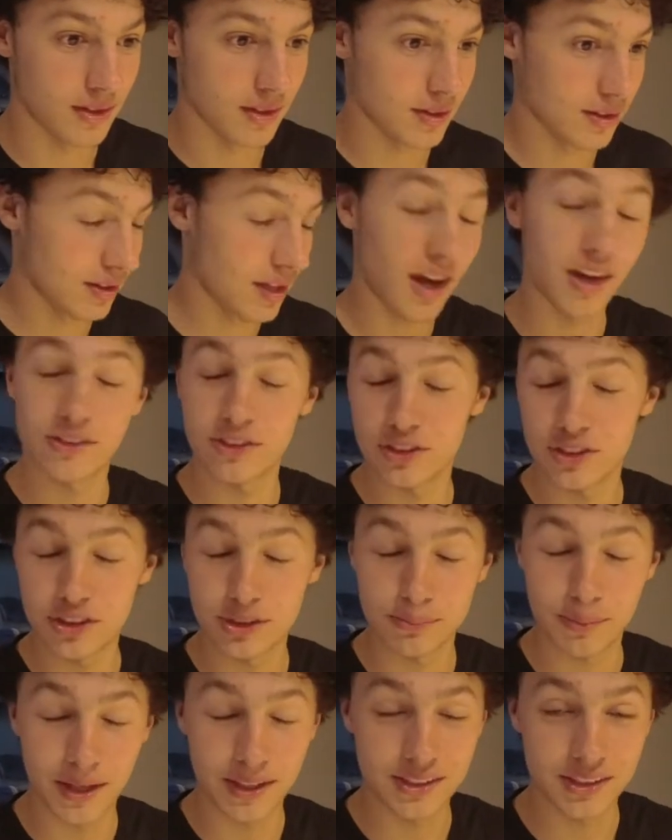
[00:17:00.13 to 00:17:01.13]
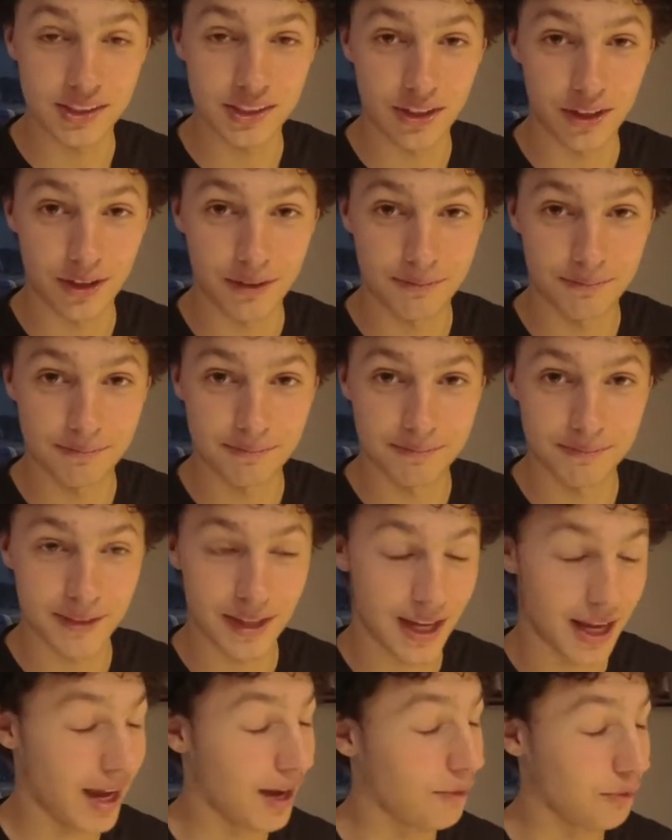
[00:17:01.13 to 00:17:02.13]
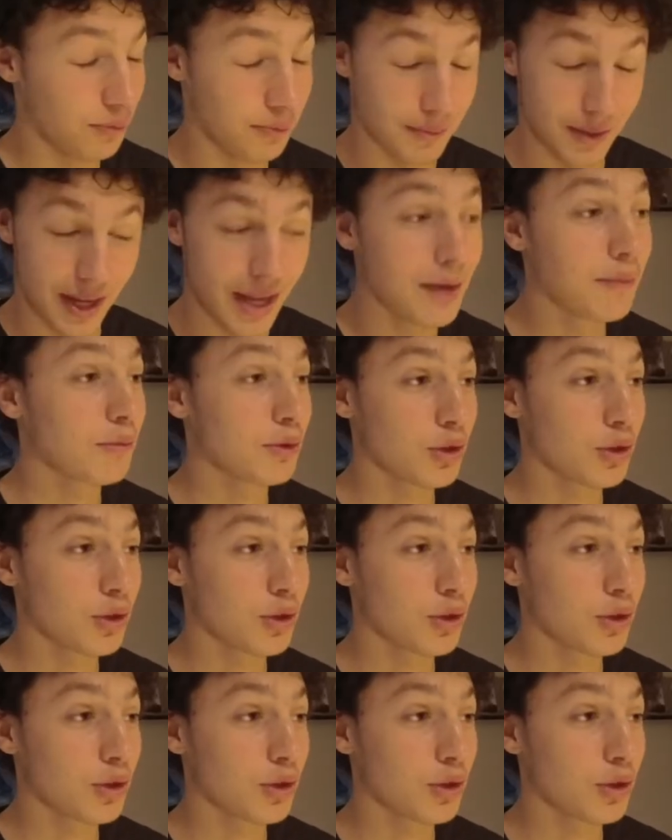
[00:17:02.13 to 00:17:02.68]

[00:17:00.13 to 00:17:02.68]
Not really spicy at all. I am a